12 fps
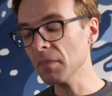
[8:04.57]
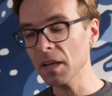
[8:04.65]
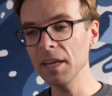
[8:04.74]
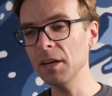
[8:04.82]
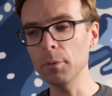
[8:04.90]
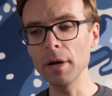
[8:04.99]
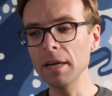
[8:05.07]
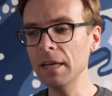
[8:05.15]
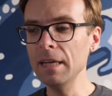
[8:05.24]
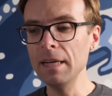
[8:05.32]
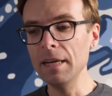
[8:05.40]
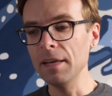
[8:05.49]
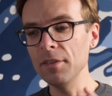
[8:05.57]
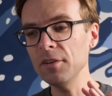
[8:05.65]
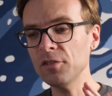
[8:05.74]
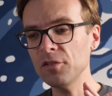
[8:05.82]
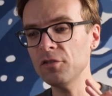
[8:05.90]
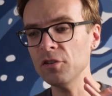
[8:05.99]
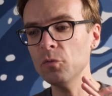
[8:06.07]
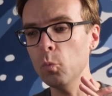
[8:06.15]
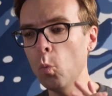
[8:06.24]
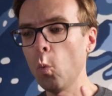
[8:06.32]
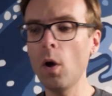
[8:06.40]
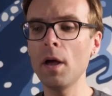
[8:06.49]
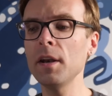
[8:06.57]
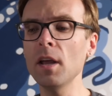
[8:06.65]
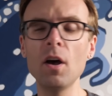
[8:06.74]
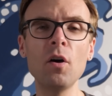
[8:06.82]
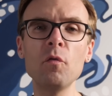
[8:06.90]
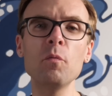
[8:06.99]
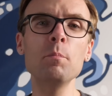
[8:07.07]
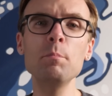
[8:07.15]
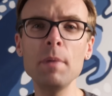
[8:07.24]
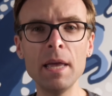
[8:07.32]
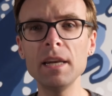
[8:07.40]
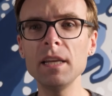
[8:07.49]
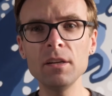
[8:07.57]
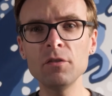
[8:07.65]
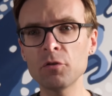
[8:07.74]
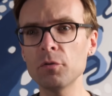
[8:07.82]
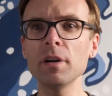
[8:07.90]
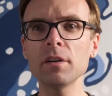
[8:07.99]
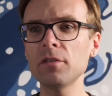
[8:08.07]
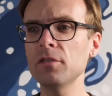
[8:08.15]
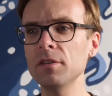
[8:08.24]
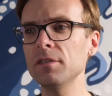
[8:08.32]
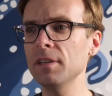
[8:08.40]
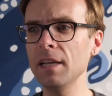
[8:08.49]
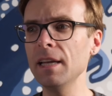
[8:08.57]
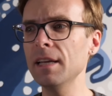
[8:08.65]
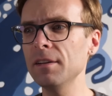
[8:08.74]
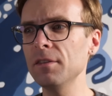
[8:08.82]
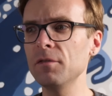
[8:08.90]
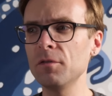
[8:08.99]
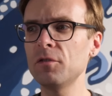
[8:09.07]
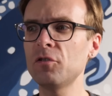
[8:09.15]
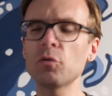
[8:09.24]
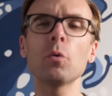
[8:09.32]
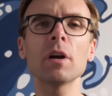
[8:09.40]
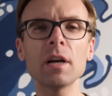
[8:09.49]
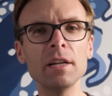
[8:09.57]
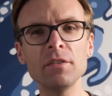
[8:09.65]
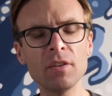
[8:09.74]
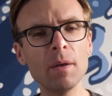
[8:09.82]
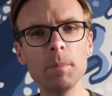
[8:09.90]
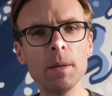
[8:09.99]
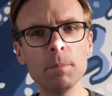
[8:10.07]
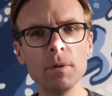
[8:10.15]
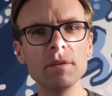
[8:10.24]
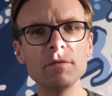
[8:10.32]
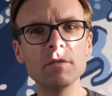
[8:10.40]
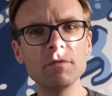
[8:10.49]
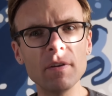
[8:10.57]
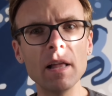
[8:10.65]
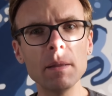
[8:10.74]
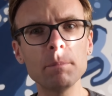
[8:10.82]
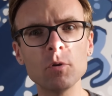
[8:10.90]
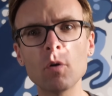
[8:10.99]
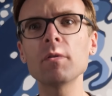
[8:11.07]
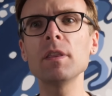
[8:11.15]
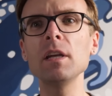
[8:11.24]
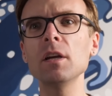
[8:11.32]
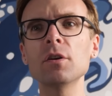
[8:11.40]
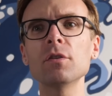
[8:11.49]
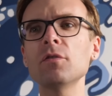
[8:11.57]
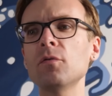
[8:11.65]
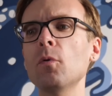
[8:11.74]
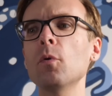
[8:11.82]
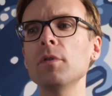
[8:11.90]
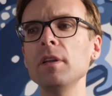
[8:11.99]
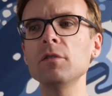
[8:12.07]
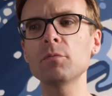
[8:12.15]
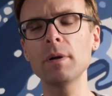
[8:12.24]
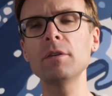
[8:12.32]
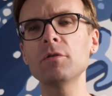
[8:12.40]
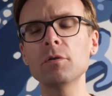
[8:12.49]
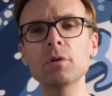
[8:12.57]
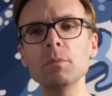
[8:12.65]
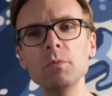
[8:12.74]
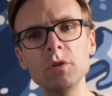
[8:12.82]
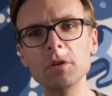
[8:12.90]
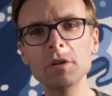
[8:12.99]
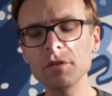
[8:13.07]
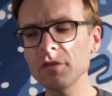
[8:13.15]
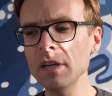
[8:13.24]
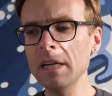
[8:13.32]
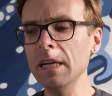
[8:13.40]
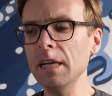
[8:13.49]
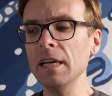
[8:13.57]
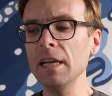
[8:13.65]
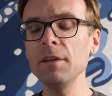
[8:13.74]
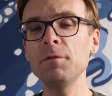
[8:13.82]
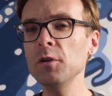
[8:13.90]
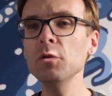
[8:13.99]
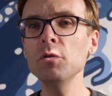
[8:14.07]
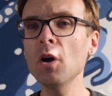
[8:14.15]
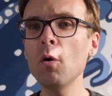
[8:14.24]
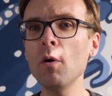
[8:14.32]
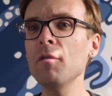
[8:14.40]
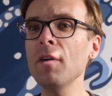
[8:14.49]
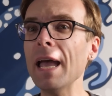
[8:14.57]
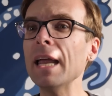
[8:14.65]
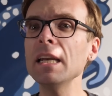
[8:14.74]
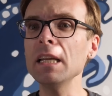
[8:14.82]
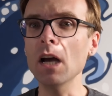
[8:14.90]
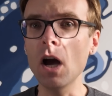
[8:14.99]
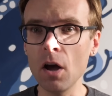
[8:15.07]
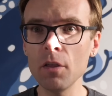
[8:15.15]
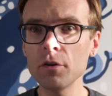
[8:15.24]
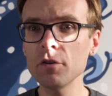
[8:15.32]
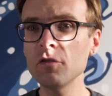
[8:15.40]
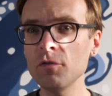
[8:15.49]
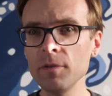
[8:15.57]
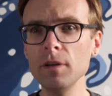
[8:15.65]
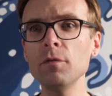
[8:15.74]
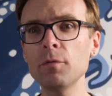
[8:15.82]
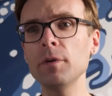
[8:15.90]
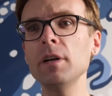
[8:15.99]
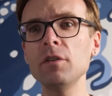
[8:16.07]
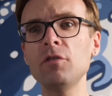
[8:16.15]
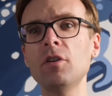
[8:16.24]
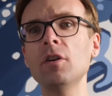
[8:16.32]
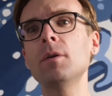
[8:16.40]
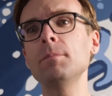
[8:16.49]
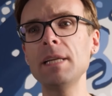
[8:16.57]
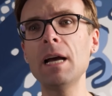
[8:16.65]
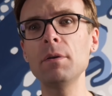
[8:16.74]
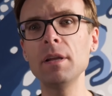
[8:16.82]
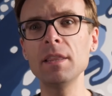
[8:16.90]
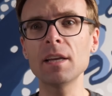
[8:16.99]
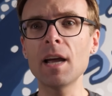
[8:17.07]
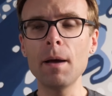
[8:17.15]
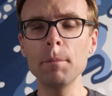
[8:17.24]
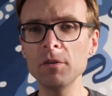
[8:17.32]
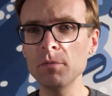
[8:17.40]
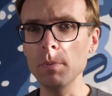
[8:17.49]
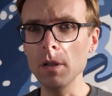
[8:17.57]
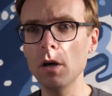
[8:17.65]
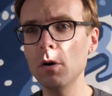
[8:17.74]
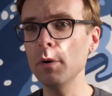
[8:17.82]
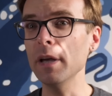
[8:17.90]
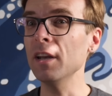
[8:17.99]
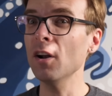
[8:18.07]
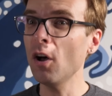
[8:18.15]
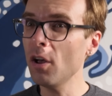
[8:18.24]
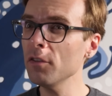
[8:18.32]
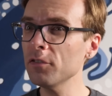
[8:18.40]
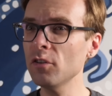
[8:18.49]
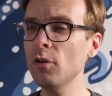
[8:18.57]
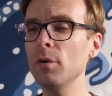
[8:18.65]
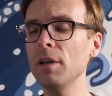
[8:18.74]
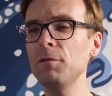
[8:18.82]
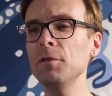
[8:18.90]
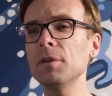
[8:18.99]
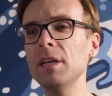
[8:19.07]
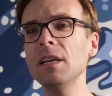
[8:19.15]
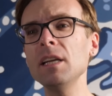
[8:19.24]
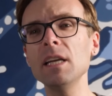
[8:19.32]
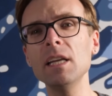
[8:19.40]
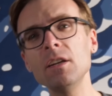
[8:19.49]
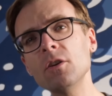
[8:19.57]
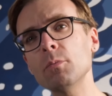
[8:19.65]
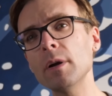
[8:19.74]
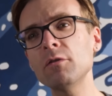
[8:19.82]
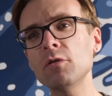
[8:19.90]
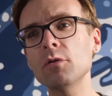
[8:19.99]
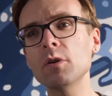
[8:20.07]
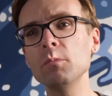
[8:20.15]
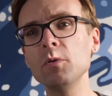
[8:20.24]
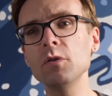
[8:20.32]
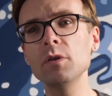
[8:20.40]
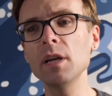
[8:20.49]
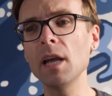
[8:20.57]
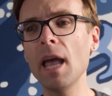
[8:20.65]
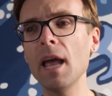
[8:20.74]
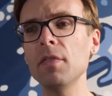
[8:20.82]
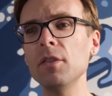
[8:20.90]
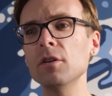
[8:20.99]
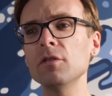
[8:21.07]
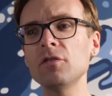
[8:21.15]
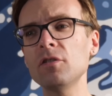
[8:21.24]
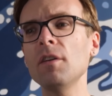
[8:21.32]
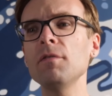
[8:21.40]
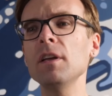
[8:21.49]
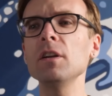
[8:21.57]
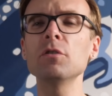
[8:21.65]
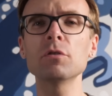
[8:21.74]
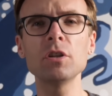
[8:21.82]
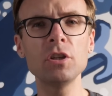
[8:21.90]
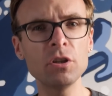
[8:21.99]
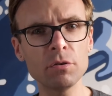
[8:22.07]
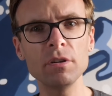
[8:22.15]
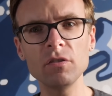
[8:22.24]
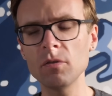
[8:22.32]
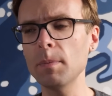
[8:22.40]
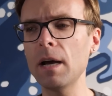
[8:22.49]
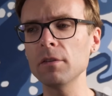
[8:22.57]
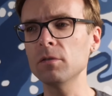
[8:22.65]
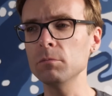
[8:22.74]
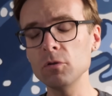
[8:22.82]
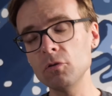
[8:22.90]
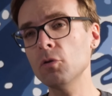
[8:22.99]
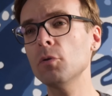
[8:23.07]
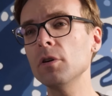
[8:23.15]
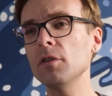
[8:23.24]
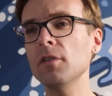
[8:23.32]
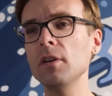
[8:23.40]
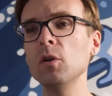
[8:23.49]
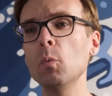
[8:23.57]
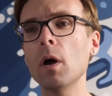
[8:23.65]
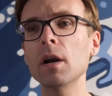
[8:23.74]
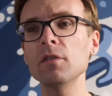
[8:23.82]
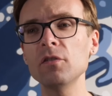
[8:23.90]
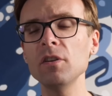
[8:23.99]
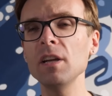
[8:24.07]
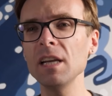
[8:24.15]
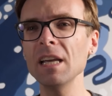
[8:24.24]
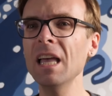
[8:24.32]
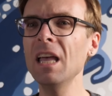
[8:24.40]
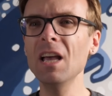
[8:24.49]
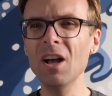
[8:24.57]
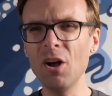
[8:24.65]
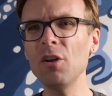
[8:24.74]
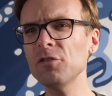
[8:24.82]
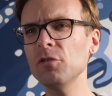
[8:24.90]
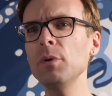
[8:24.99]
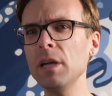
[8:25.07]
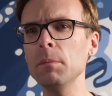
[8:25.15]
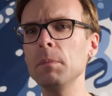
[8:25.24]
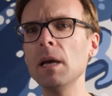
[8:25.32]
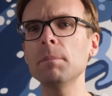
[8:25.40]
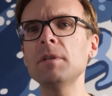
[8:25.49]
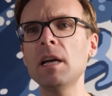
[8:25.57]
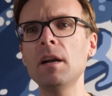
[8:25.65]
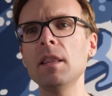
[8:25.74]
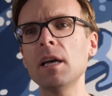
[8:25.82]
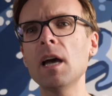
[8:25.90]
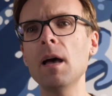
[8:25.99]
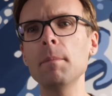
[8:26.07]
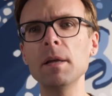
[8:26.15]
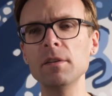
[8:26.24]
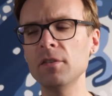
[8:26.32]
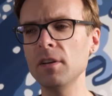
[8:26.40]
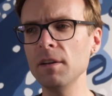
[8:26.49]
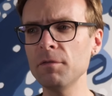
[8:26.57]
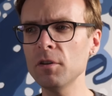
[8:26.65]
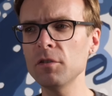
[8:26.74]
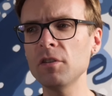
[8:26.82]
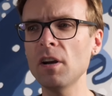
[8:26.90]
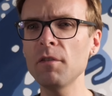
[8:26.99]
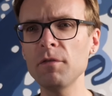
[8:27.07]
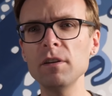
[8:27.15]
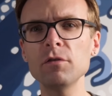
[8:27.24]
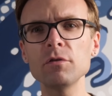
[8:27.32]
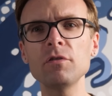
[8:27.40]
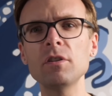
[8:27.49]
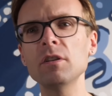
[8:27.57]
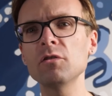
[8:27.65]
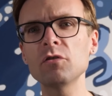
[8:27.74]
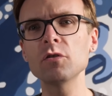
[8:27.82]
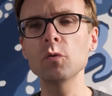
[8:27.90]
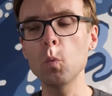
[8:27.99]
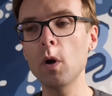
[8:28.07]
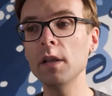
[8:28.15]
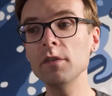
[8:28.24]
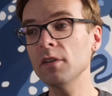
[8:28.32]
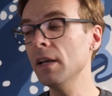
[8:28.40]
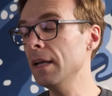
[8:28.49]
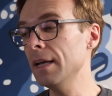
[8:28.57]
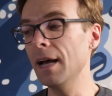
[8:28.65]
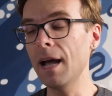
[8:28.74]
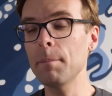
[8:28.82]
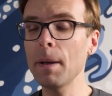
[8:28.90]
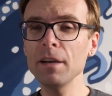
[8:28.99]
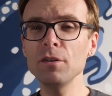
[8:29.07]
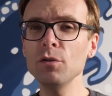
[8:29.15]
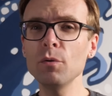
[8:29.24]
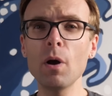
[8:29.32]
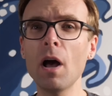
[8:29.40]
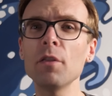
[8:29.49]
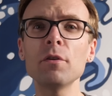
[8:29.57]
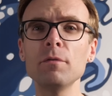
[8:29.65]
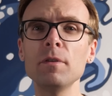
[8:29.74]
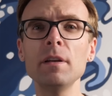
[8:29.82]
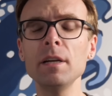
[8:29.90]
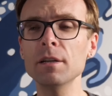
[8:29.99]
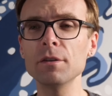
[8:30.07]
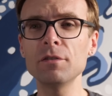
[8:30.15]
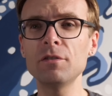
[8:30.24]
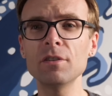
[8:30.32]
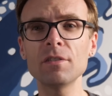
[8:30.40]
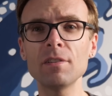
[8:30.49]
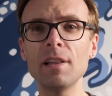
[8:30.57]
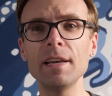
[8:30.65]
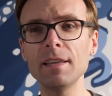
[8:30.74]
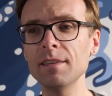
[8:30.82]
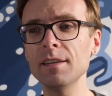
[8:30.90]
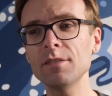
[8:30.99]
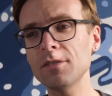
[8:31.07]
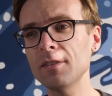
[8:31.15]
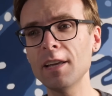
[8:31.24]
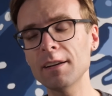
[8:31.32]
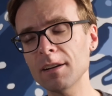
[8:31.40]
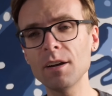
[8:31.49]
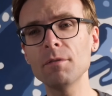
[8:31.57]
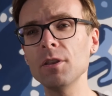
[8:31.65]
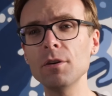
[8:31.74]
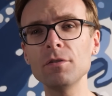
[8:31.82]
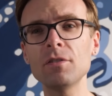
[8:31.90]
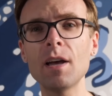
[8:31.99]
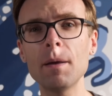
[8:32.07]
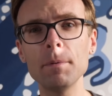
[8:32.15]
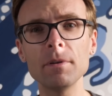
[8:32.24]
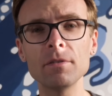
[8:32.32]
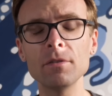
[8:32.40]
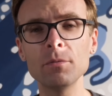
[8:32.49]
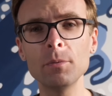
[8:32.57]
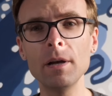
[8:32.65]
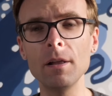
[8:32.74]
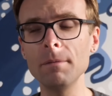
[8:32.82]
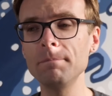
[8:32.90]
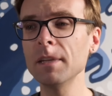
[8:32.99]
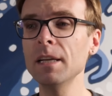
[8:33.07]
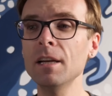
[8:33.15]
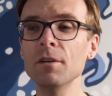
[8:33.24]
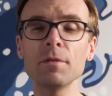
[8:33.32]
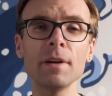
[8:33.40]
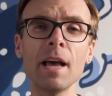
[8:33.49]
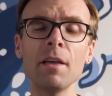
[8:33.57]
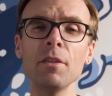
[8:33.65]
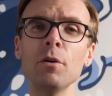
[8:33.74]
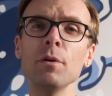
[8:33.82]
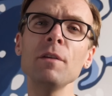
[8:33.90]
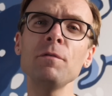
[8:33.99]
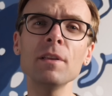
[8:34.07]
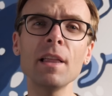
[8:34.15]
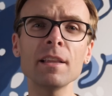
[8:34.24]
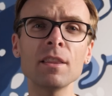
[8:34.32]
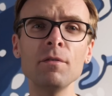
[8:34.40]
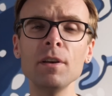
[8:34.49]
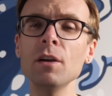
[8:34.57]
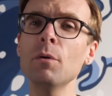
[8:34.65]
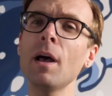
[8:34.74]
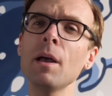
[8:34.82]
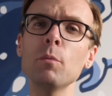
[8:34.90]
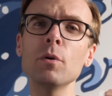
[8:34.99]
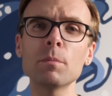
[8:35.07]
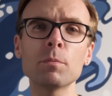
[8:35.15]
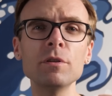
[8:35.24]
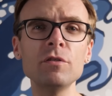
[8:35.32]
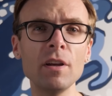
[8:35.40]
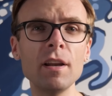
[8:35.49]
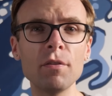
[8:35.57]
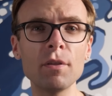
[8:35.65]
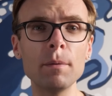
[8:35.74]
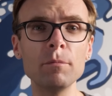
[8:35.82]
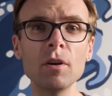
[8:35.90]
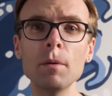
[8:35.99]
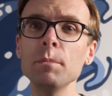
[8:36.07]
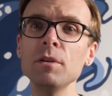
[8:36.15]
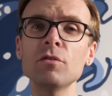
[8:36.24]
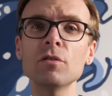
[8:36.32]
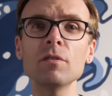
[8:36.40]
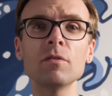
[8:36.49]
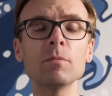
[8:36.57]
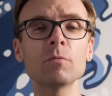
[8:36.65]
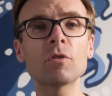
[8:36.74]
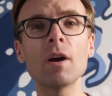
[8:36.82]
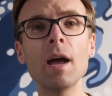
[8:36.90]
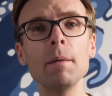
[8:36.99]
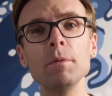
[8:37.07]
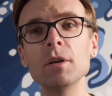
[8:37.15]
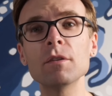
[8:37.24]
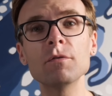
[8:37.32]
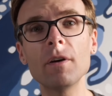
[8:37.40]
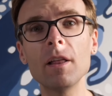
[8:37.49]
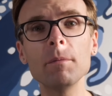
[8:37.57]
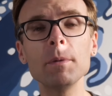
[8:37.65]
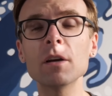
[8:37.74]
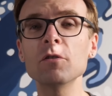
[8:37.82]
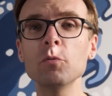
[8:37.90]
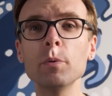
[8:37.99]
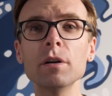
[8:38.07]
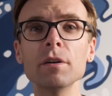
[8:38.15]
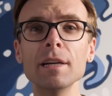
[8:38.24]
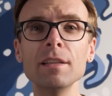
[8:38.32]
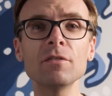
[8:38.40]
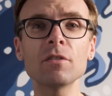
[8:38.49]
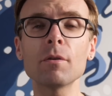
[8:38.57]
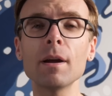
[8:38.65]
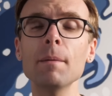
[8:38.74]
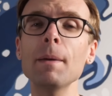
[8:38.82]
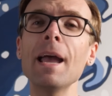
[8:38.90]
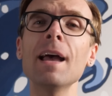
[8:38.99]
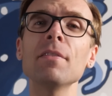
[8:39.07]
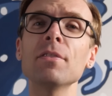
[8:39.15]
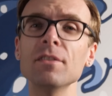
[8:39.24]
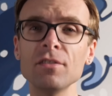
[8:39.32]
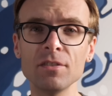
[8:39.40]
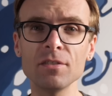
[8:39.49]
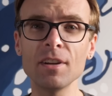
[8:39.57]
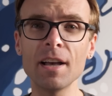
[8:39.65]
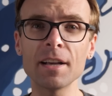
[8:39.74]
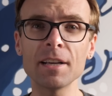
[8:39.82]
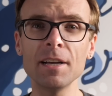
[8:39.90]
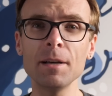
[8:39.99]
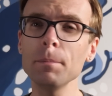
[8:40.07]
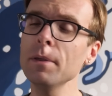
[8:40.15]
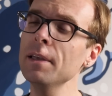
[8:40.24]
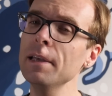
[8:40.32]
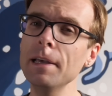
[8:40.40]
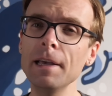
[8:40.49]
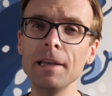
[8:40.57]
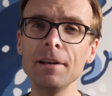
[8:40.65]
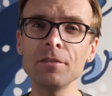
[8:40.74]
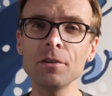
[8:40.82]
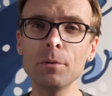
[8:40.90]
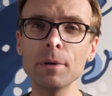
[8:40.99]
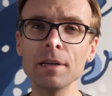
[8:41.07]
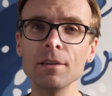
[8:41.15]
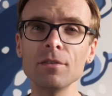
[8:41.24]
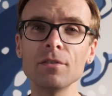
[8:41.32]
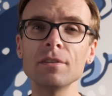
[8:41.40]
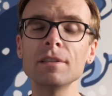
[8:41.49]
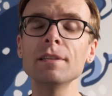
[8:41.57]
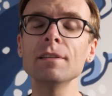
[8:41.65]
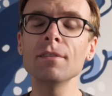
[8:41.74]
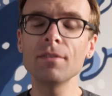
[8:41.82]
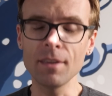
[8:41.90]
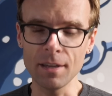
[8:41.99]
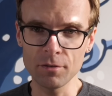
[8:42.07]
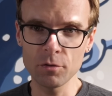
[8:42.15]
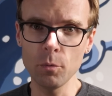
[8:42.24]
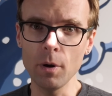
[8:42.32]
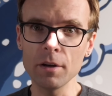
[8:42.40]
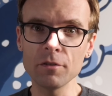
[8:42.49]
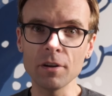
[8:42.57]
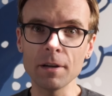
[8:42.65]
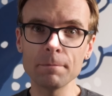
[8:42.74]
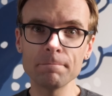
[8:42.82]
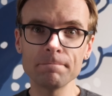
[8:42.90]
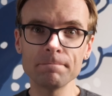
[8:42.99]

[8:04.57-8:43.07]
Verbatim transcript: Anyway, this is just one of many tricks and, and shortcuts that people have developed over the years for these retro computers. If you know of any others, feel free to share them down in the comments below. And also, if you're getting into retro computing and there's stuff that you're curious about, some tutorials that you want to see, also hit me up down in the comments. And if there's enough interest in certain ones, I might do other videos just like this that cover those topics as well. For now though, if you like the video, I would appreciate a thumbs up. Be sure to subscribe. You can follow me on Twitter and Instagram at this does not comp. And as always, thanks for watching.